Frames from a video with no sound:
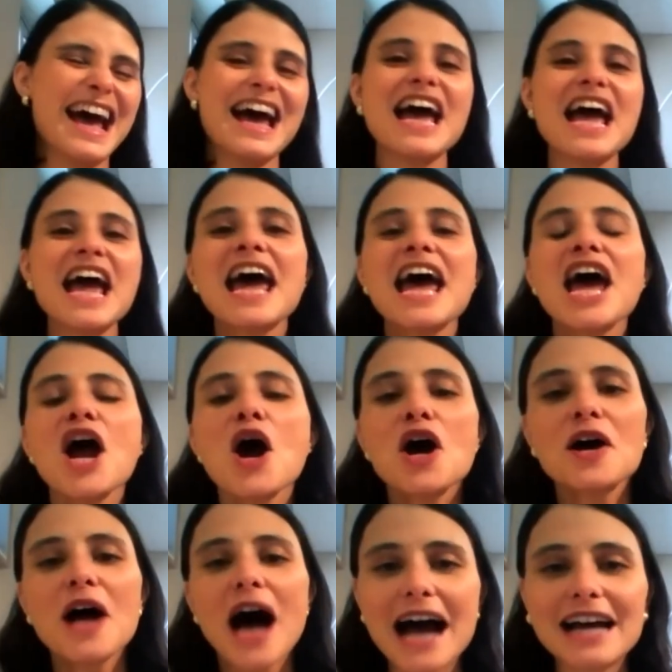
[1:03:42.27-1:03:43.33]
Again, it's
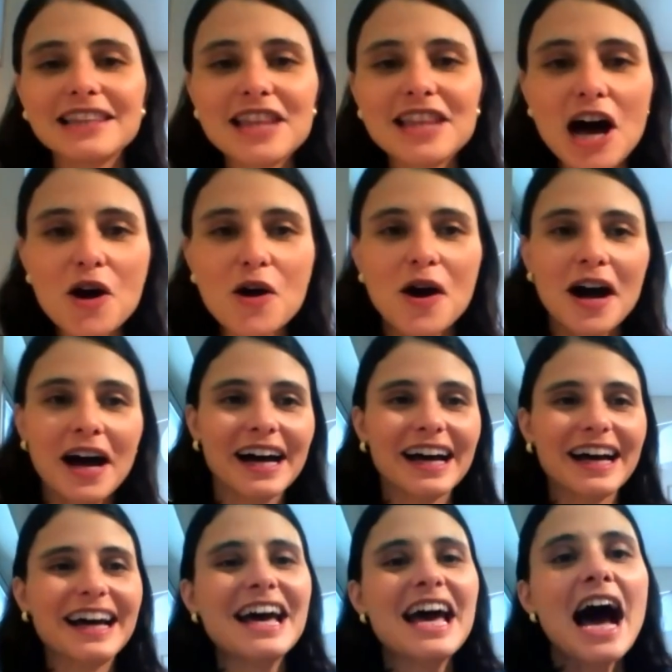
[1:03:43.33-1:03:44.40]
always the... I know,